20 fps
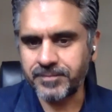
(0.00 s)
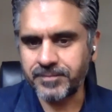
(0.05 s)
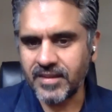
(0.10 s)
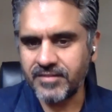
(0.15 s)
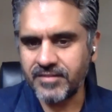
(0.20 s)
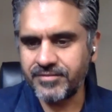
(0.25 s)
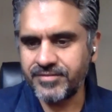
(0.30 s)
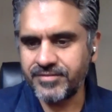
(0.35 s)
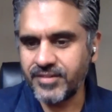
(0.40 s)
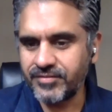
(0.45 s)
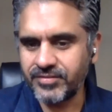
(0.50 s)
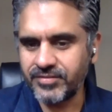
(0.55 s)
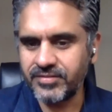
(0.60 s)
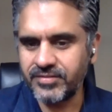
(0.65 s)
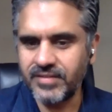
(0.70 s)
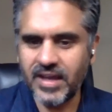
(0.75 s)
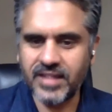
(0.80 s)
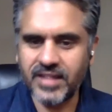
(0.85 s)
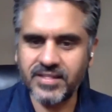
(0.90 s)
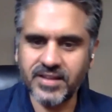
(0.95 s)

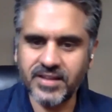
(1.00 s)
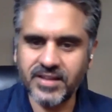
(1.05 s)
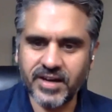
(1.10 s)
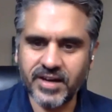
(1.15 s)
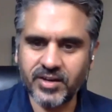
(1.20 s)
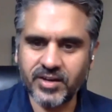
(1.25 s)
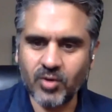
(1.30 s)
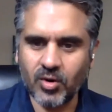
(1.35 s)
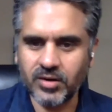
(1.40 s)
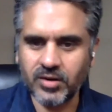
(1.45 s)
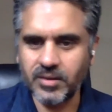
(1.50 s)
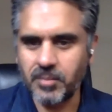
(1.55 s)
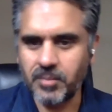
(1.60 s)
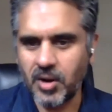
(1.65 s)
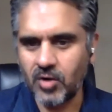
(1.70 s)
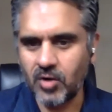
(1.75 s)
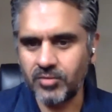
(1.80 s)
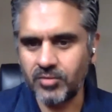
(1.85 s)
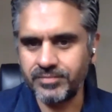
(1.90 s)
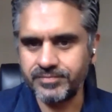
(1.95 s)
Fifth, I think I talked
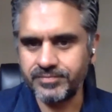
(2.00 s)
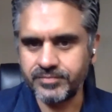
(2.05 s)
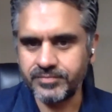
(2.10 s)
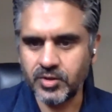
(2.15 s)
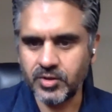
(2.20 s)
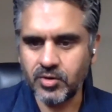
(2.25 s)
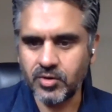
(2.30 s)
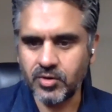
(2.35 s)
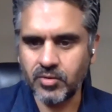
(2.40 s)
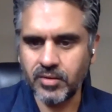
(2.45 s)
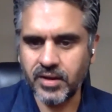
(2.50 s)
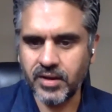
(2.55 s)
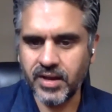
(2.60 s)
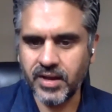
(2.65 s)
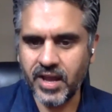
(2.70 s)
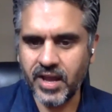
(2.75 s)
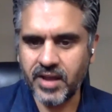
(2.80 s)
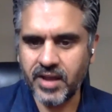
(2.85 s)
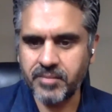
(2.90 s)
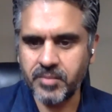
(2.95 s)
about, you know,
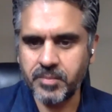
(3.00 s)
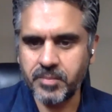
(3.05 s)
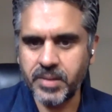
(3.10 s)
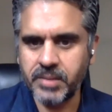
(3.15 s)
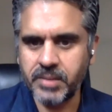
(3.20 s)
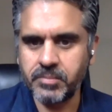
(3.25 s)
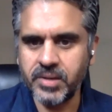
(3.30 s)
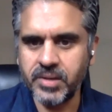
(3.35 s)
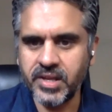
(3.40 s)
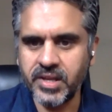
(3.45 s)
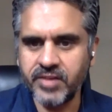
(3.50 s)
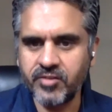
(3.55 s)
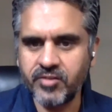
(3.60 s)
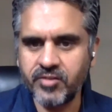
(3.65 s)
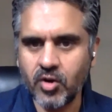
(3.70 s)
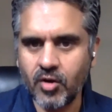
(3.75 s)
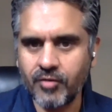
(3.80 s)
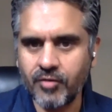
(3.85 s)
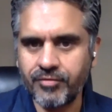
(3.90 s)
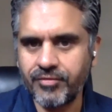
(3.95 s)
I am a big believer
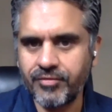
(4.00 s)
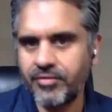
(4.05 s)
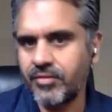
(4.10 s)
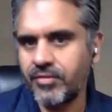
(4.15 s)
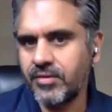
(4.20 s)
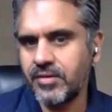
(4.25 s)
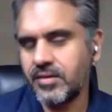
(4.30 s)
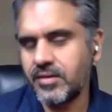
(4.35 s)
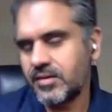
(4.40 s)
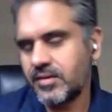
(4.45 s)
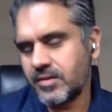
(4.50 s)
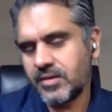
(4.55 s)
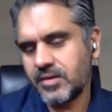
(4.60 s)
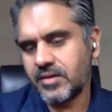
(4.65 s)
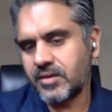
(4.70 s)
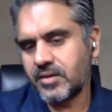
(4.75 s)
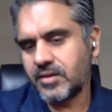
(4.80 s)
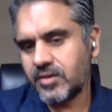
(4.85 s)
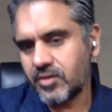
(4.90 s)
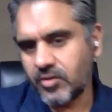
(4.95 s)
of,
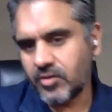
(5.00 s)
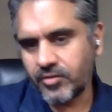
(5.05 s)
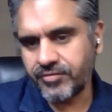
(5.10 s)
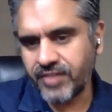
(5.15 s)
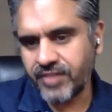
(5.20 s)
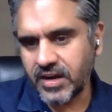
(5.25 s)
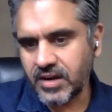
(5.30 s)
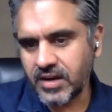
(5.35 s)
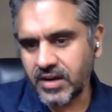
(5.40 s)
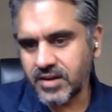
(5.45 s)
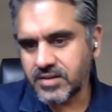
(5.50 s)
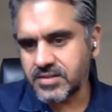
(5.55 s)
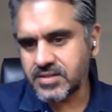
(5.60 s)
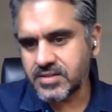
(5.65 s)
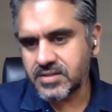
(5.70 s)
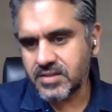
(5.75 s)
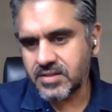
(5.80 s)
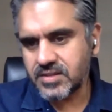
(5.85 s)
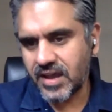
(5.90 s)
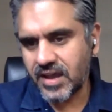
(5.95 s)
you know,
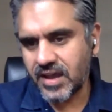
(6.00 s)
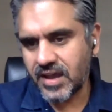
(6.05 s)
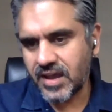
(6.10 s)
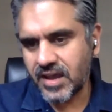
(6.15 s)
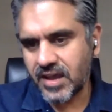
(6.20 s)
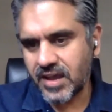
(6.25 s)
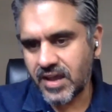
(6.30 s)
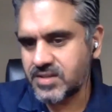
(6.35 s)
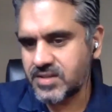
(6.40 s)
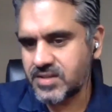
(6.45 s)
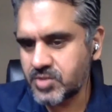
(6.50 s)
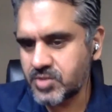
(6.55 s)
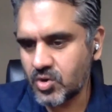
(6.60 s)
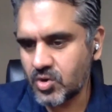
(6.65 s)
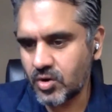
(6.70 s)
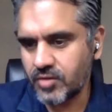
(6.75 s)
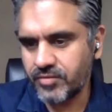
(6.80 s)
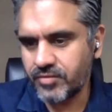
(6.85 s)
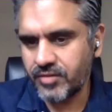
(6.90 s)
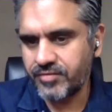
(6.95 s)
fitness, having some
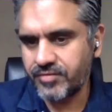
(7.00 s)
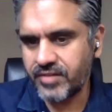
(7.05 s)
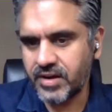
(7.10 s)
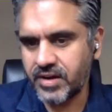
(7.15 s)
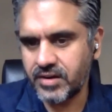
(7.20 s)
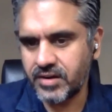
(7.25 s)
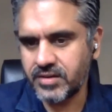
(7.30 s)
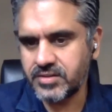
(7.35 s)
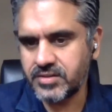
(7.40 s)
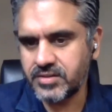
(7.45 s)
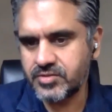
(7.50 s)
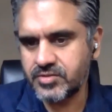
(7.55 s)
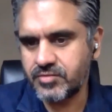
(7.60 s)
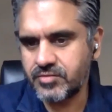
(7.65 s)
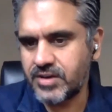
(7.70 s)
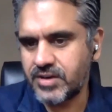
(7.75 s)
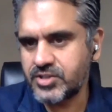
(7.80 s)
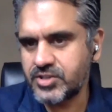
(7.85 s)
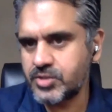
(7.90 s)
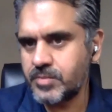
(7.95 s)
sort of a fitness
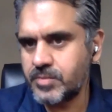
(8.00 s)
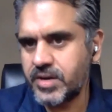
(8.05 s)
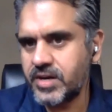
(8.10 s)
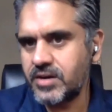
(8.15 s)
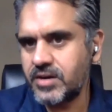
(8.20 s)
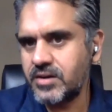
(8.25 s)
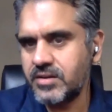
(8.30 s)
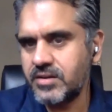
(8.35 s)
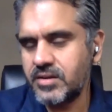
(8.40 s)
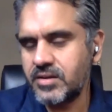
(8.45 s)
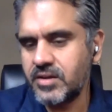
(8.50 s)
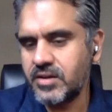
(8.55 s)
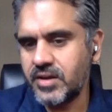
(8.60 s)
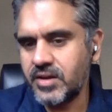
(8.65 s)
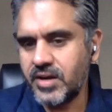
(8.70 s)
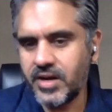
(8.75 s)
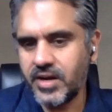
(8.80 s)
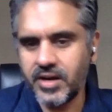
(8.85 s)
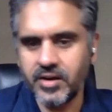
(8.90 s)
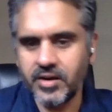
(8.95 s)
regimen
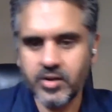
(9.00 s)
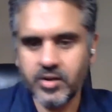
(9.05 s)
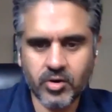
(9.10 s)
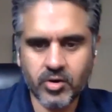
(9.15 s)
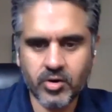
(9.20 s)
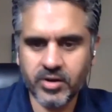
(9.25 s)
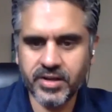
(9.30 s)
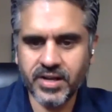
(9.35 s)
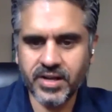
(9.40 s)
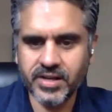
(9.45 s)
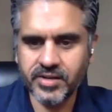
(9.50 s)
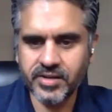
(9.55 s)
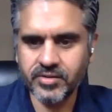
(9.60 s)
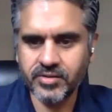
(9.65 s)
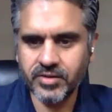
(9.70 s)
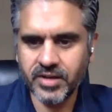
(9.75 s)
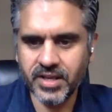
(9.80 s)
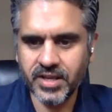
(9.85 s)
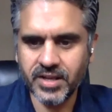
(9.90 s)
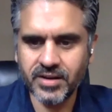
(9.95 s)
into your daily
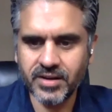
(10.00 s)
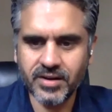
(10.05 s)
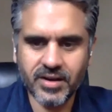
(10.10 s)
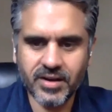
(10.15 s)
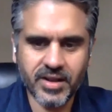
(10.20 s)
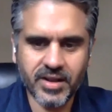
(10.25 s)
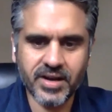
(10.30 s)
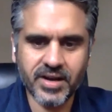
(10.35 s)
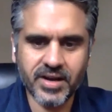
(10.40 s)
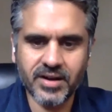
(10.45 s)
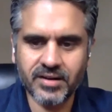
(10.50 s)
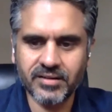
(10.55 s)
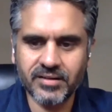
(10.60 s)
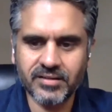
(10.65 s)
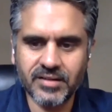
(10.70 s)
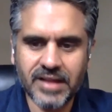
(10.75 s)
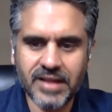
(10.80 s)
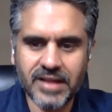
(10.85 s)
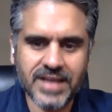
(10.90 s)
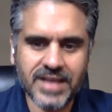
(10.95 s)
routine. And
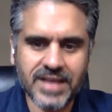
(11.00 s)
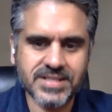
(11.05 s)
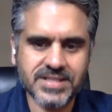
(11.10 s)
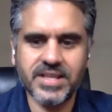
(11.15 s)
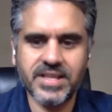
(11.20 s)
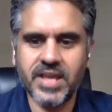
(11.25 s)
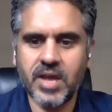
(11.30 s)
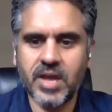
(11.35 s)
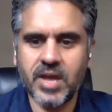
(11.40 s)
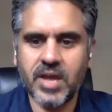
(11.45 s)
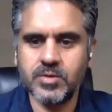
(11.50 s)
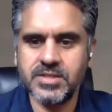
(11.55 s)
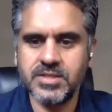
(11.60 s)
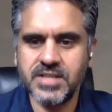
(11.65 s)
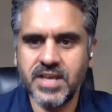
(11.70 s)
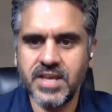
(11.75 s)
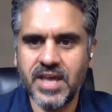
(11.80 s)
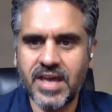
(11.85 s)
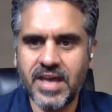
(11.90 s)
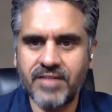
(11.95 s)
lastly, I would
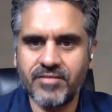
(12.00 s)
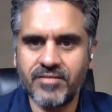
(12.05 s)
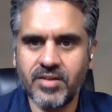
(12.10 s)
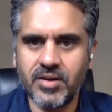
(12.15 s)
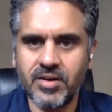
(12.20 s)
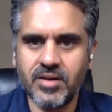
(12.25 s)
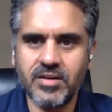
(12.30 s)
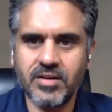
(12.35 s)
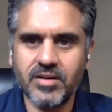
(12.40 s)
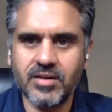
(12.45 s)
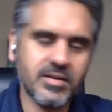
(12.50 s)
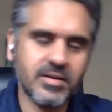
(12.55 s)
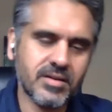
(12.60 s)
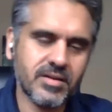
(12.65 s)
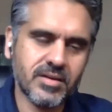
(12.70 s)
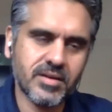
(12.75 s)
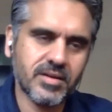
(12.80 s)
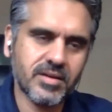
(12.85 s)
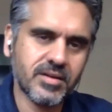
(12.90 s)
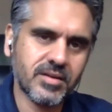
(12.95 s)
say have a,
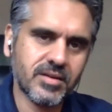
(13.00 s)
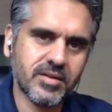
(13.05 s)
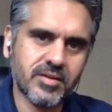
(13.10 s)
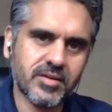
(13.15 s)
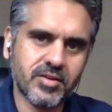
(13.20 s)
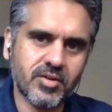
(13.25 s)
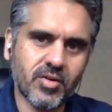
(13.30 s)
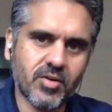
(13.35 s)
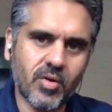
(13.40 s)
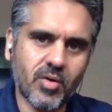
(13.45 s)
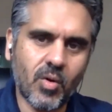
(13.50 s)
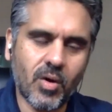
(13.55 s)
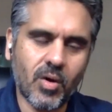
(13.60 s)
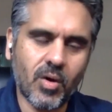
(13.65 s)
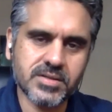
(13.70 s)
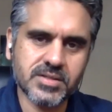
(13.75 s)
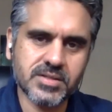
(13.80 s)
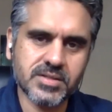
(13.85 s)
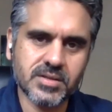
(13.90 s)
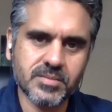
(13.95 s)
you know,
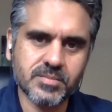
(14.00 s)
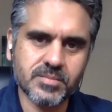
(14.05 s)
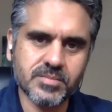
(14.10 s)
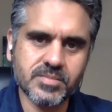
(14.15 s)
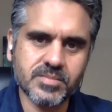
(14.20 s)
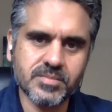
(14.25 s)
awesome